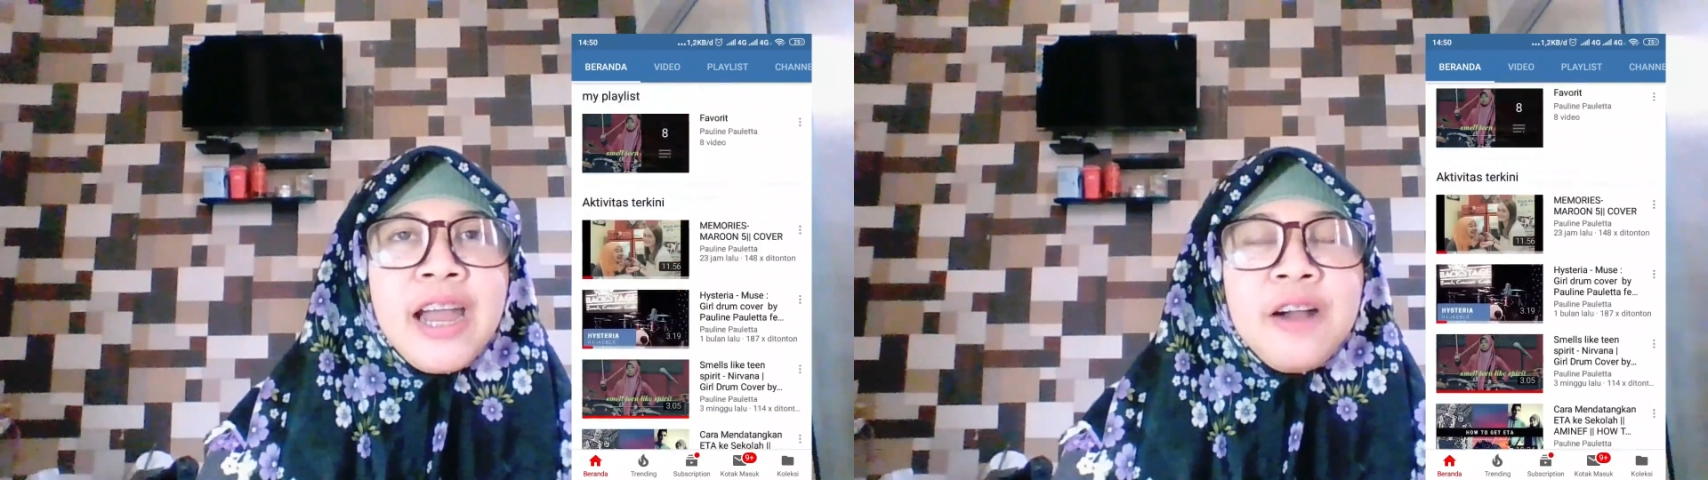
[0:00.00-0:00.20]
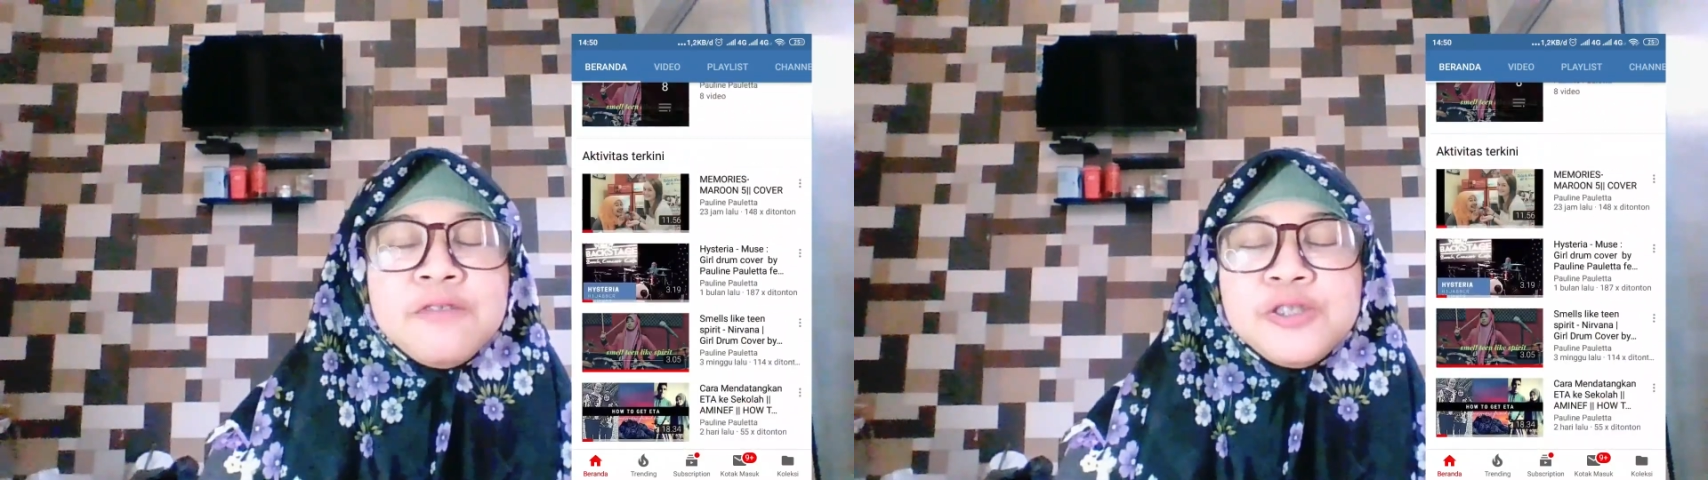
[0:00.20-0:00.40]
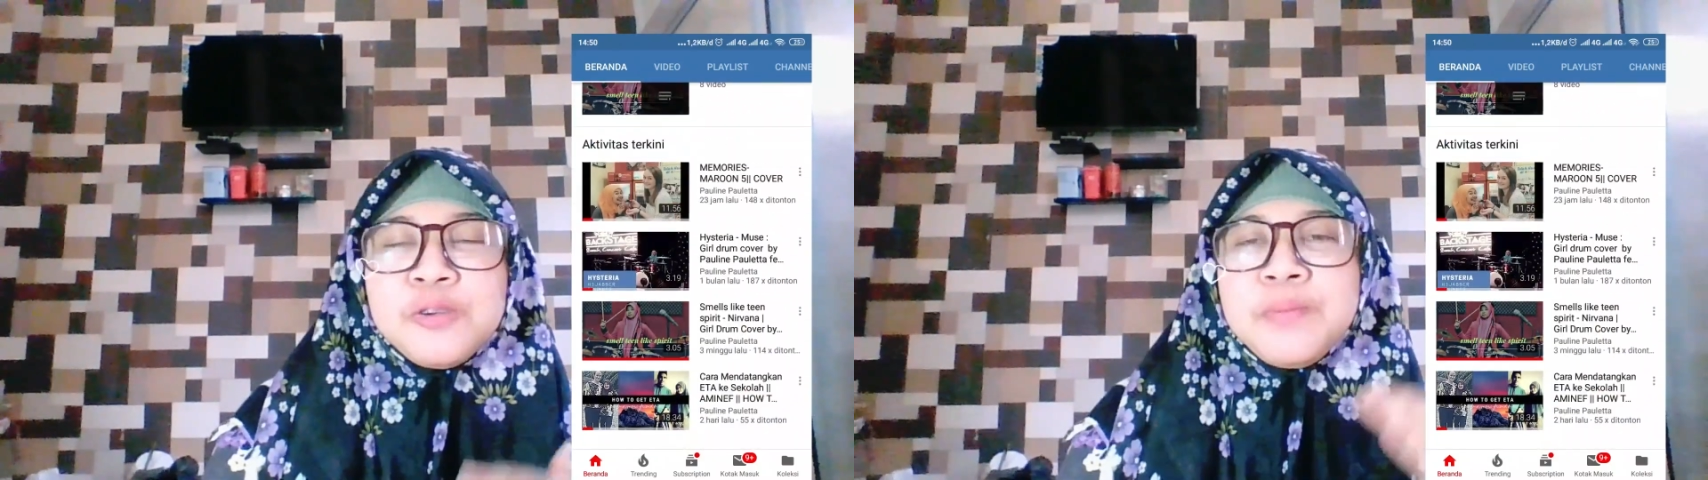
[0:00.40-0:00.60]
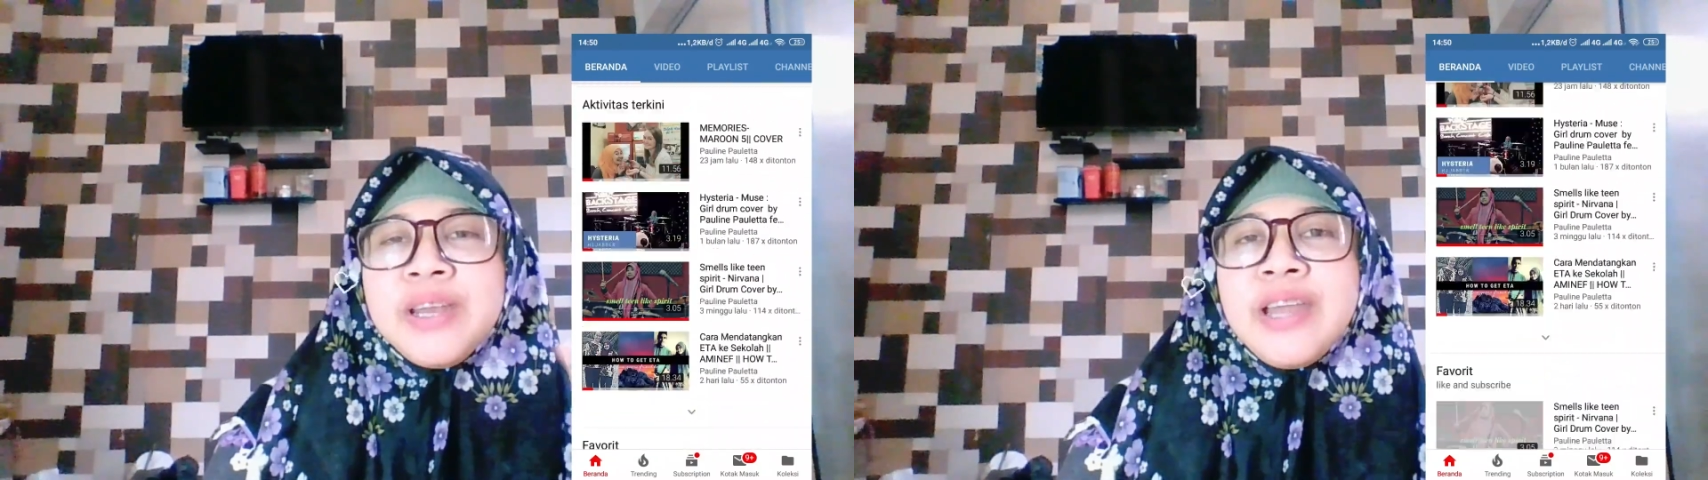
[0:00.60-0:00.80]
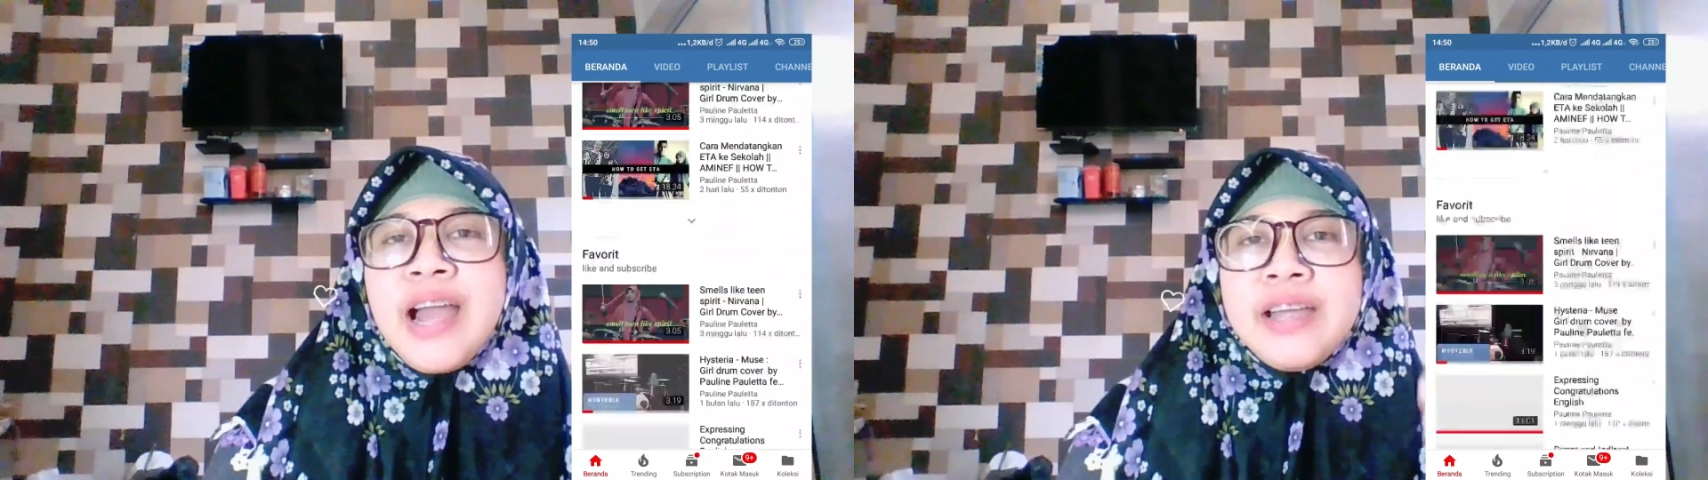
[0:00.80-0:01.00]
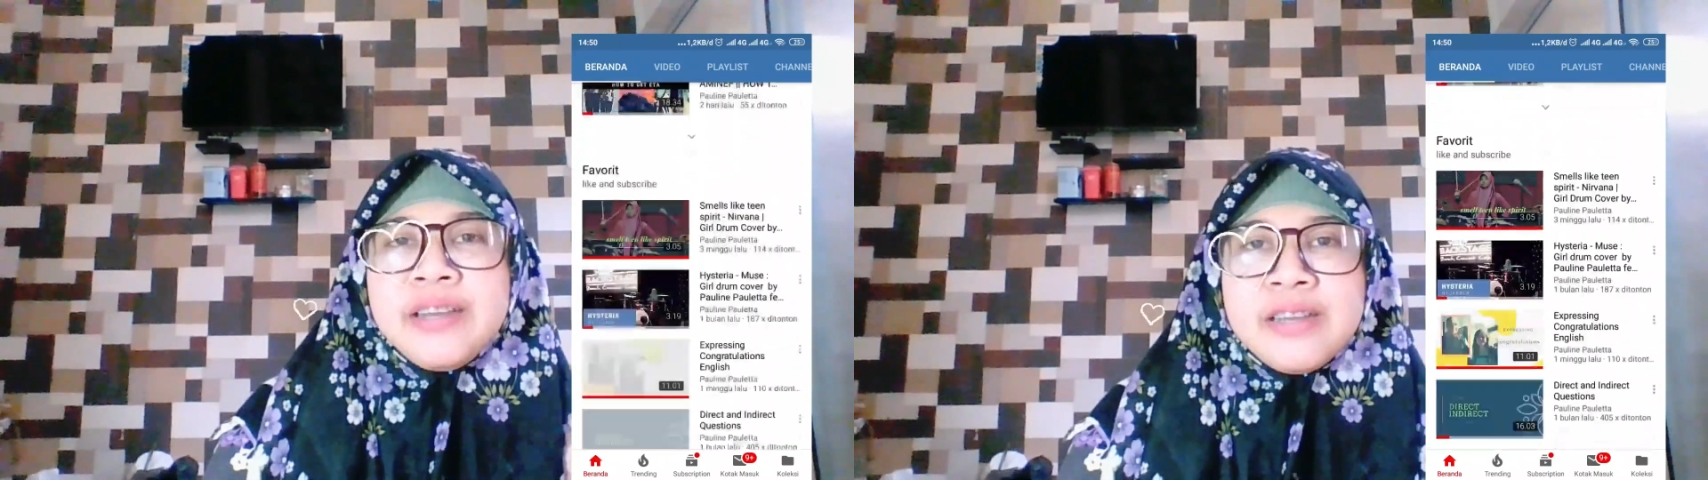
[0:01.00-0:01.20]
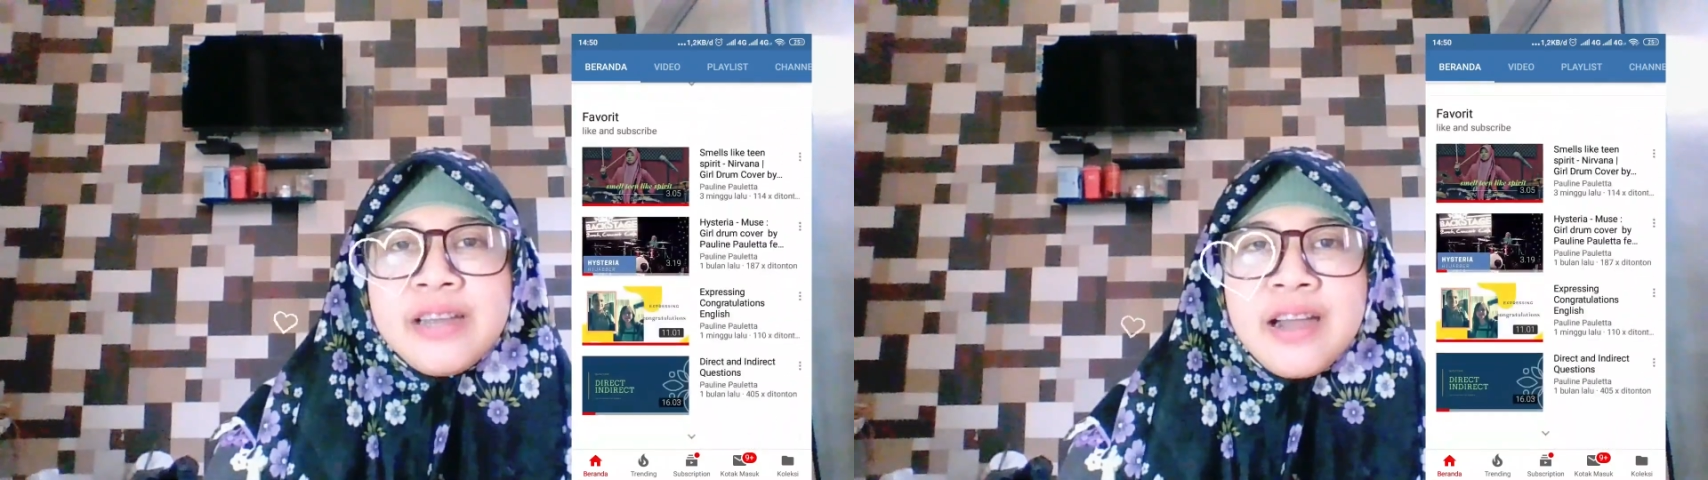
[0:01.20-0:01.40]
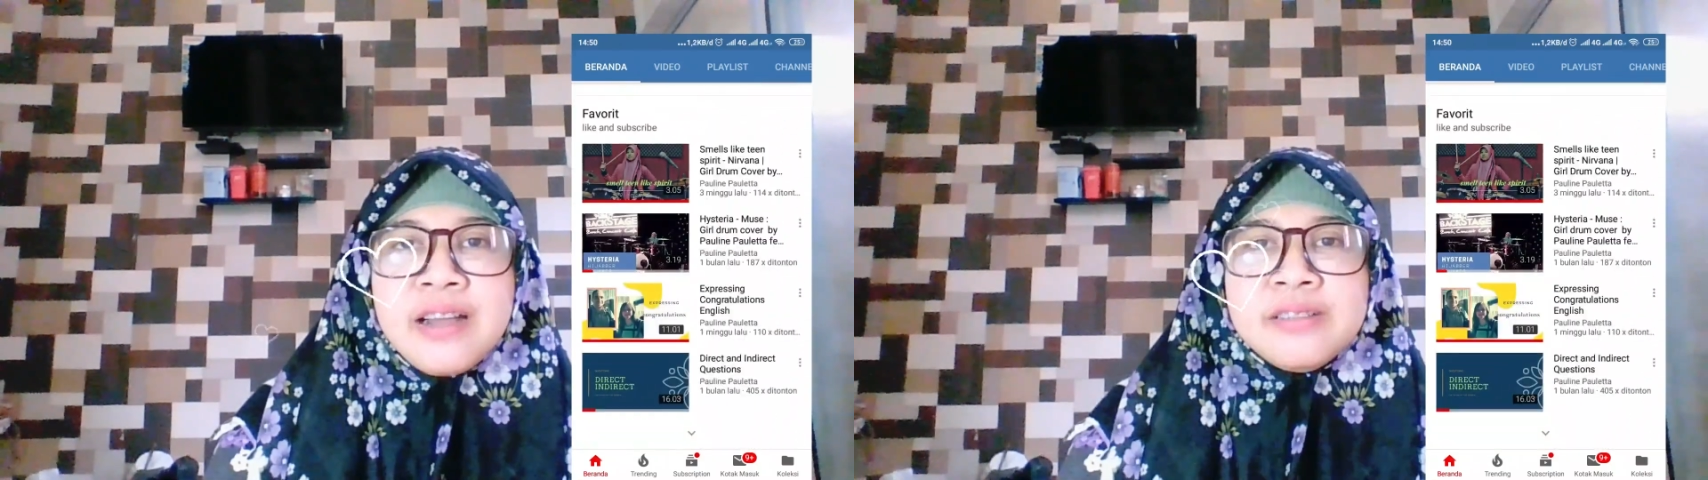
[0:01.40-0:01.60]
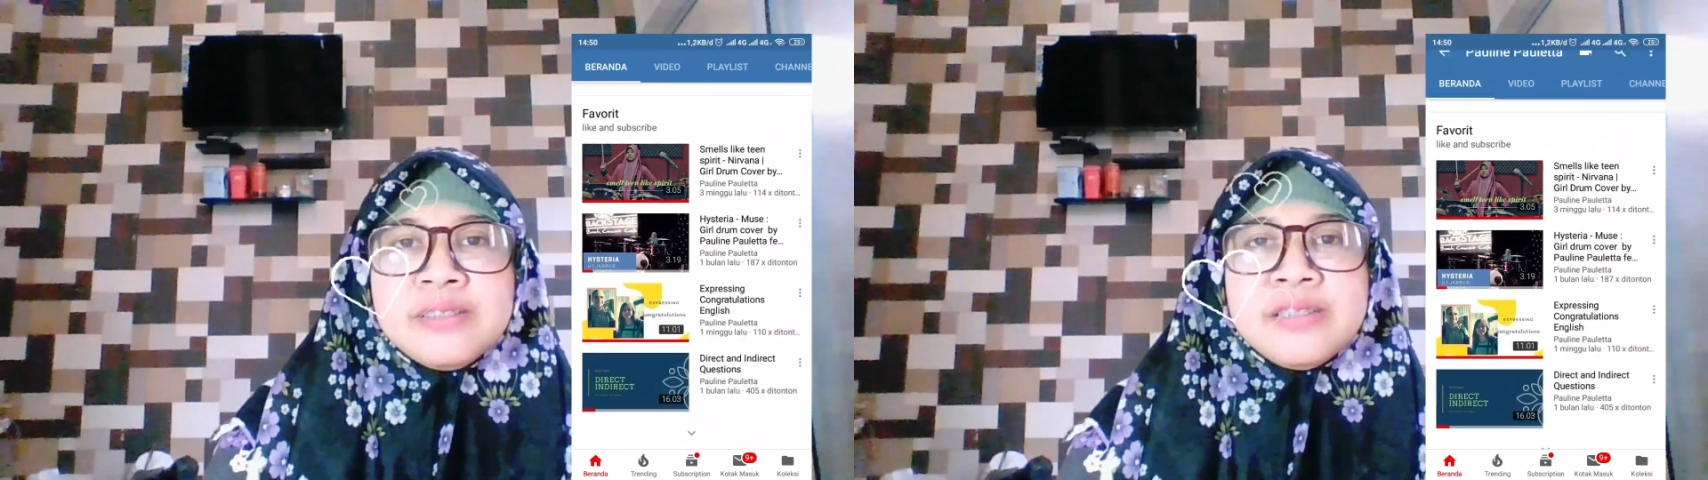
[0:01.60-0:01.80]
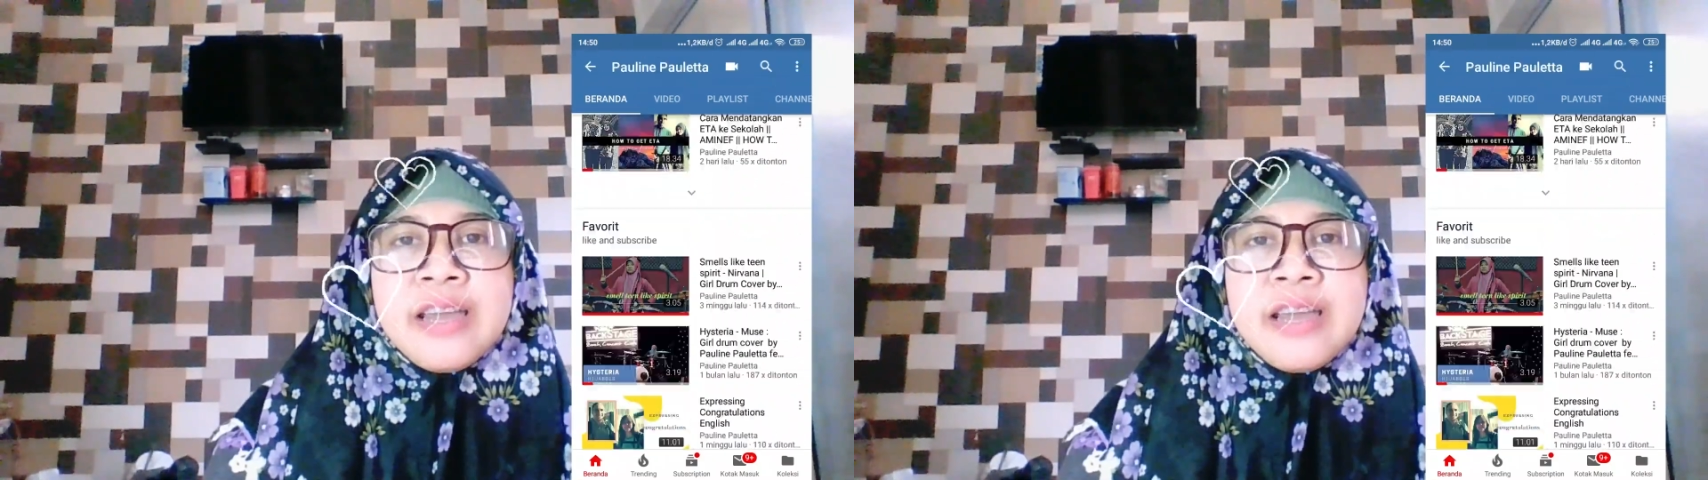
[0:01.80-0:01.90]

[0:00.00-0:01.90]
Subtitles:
have so many ideas